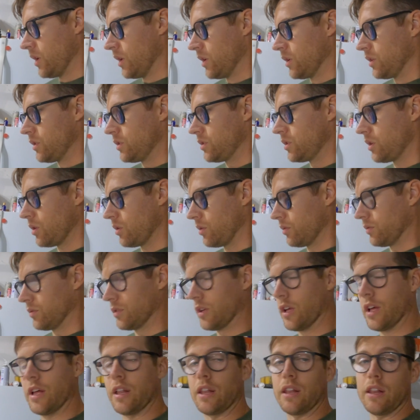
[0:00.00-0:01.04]
So
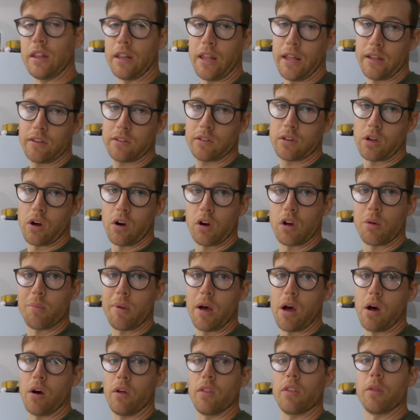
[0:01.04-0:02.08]
let's talk
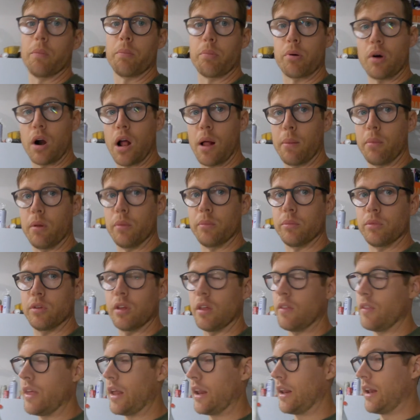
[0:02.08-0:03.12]
about the problems
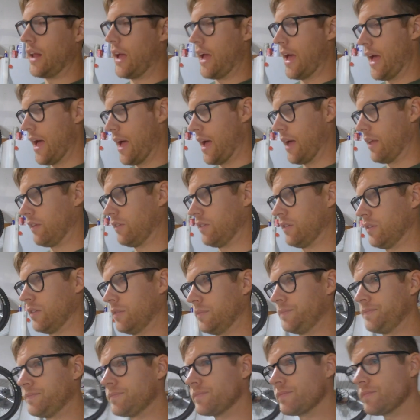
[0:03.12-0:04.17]
that it has,
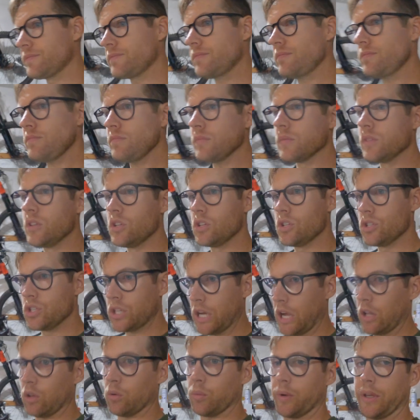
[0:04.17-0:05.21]

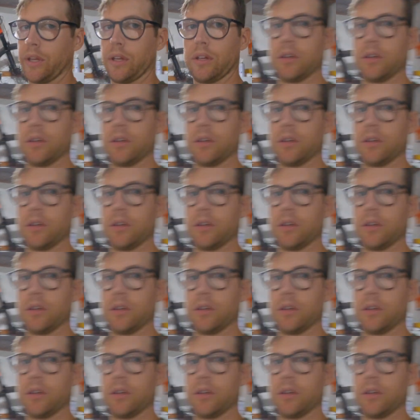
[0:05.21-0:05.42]
shall we?